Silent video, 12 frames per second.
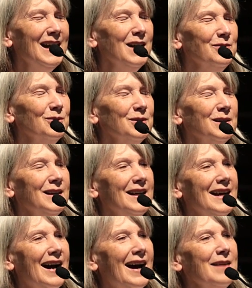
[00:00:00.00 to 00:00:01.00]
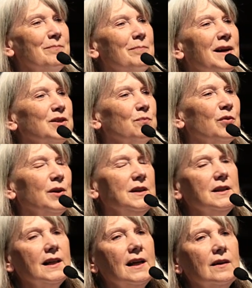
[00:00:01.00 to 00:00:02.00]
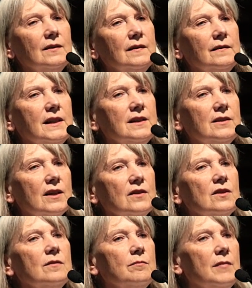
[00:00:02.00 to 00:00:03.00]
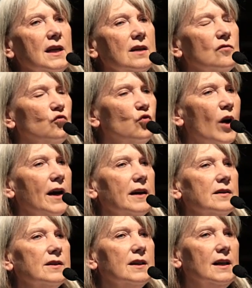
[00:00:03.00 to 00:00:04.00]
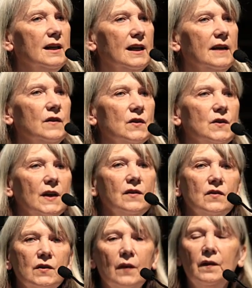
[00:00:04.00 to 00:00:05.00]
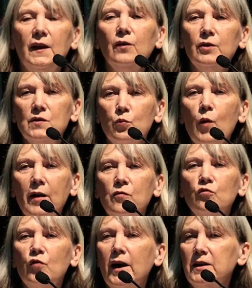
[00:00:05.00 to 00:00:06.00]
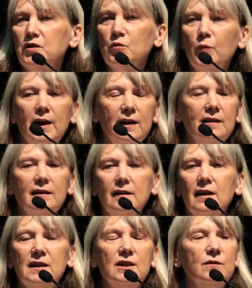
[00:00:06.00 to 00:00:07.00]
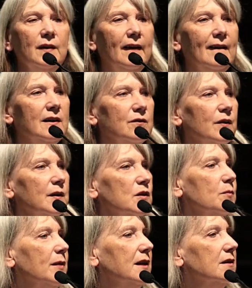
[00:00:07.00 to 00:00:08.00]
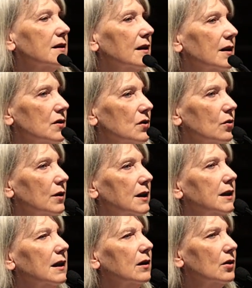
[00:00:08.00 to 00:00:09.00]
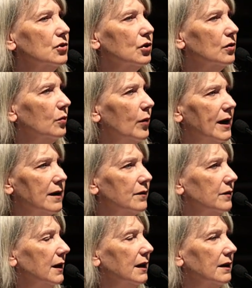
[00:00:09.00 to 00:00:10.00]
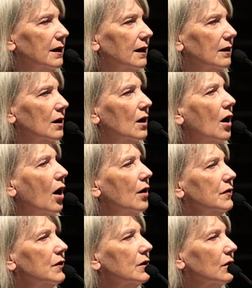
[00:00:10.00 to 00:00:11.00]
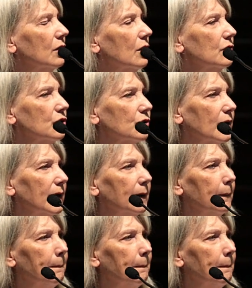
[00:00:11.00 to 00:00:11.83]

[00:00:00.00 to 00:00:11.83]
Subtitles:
I thought, I must point out that it doesn't mean right in the sense that there is one right way in a kind of fundamentalist or ideological way of thinking. On the contrary,